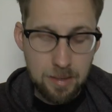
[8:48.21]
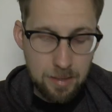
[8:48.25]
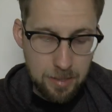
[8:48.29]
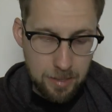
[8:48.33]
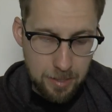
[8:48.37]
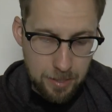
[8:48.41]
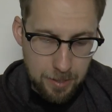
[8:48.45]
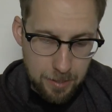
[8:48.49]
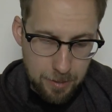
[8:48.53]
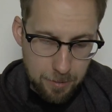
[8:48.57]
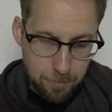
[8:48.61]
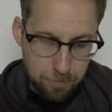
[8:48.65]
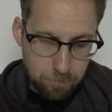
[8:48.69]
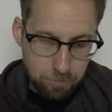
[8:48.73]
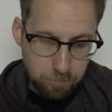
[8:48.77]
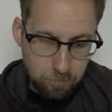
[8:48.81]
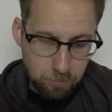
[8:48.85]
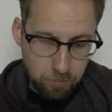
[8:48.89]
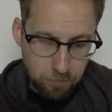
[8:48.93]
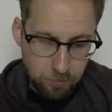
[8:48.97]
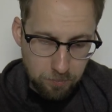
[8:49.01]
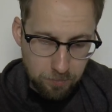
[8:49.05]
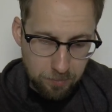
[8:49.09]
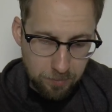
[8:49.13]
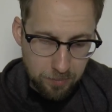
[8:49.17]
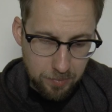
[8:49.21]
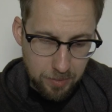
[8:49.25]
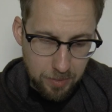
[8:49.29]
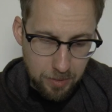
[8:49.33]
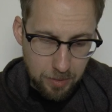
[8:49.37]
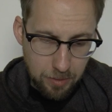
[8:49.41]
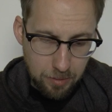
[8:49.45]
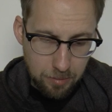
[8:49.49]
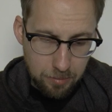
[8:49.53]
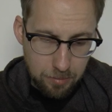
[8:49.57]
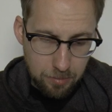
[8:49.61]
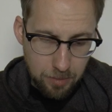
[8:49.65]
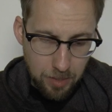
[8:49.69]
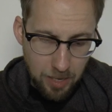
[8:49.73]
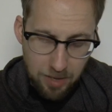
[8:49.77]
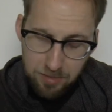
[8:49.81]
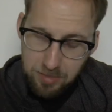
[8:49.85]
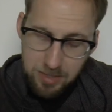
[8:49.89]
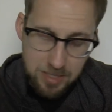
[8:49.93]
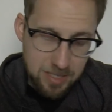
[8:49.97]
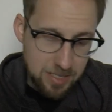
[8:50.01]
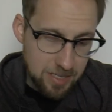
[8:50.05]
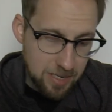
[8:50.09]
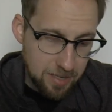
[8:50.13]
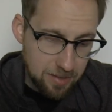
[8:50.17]
Um,
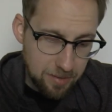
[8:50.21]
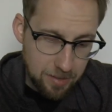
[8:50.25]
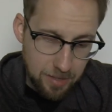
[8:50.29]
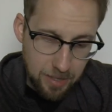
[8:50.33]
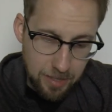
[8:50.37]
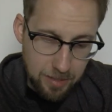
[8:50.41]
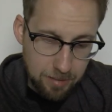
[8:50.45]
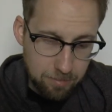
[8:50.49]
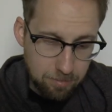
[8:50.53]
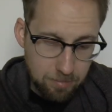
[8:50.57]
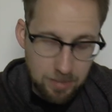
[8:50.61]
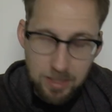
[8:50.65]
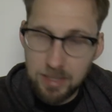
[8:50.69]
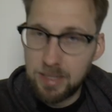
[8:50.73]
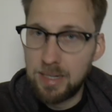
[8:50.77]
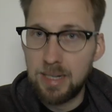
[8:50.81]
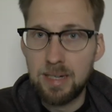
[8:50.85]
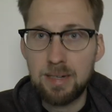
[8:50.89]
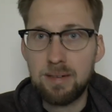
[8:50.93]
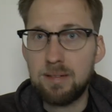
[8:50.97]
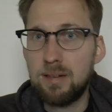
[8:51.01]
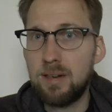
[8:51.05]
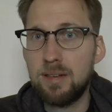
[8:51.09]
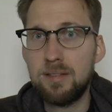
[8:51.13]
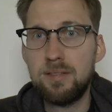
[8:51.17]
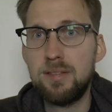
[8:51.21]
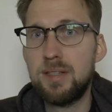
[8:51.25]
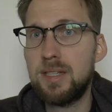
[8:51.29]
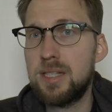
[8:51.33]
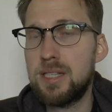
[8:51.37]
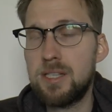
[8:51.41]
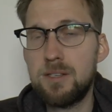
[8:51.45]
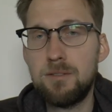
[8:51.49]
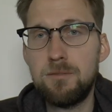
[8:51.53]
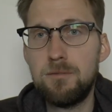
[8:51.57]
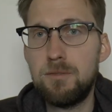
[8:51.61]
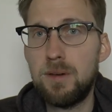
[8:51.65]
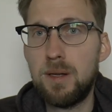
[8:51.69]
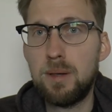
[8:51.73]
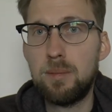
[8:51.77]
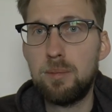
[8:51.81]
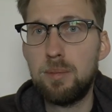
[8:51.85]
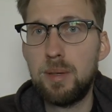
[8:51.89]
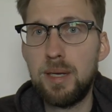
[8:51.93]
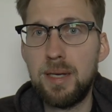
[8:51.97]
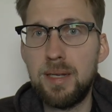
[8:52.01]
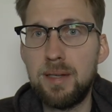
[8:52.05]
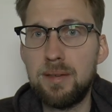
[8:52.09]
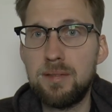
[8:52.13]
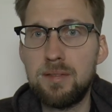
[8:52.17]
having said that, again, I think it's a fun
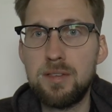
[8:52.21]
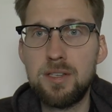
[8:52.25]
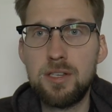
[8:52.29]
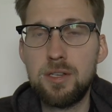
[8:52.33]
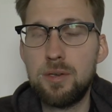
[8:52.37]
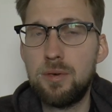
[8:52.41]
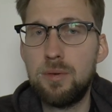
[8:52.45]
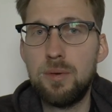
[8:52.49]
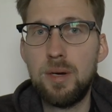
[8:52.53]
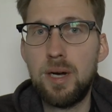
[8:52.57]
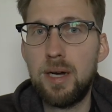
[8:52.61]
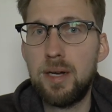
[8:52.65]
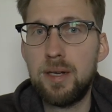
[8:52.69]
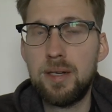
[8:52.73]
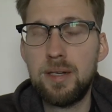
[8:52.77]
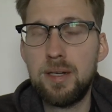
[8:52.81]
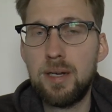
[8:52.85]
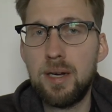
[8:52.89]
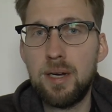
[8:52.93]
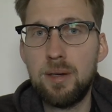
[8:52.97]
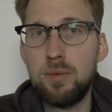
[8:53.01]
pen, so I,